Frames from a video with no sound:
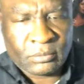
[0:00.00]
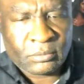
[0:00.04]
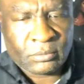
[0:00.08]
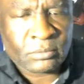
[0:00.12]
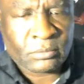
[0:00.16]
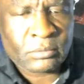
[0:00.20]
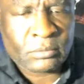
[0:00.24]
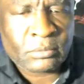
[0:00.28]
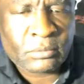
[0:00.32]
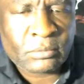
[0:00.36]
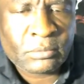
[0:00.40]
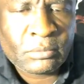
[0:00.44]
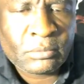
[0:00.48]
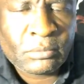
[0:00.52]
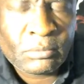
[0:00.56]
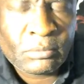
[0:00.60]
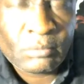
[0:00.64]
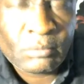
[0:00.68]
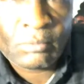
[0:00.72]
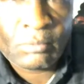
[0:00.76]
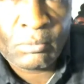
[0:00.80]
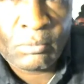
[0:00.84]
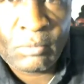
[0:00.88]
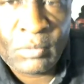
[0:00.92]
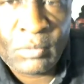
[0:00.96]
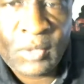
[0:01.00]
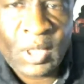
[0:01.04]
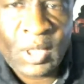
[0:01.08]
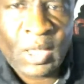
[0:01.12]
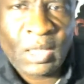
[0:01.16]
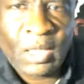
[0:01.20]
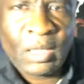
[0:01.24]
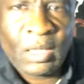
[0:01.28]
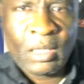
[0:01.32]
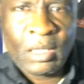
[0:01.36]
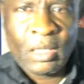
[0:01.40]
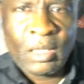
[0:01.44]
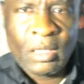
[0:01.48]

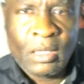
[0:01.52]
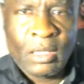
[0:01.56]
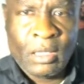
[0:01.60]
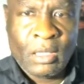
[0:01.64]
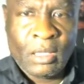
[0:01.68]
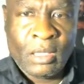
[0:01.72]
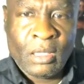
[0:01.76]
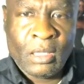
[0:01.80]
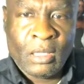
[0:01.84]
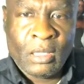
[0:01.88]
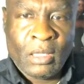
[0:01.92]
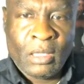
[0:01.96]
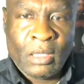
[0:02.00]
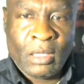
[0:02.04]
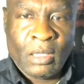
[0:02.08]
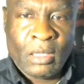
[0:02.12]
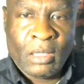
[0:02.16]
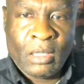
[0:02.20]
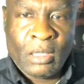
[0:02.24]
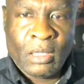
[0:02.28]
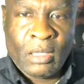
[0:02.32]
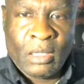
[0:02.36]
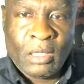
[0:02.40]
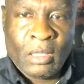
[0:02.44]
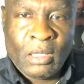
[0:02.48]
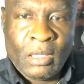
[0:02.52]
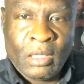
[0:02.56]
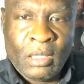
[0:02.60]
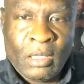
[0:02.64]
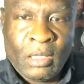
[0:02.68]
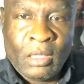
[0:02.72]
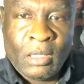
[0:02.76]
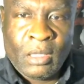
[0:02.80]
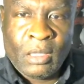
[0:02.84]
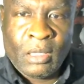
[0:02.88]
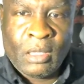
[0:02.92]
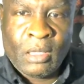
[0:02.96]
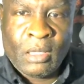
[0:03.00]

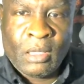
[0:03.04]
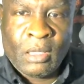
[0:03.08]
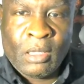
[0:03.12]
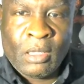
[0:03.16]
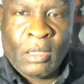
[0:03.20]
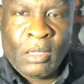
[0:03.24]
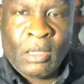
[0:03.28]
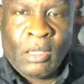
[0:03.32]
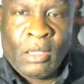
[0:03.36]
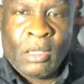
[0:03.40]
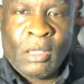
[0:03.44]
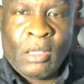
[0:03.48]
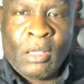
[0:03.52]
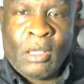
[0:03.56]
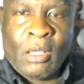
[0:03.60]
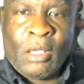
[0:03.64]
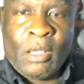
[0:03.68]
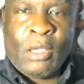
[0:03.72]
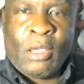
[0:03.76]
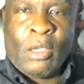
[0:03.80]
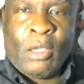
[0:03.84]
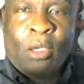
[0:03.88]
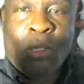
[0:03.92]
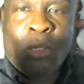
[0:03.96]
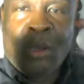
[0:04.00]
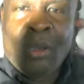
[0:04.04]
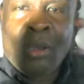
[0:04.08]
Nothing is said.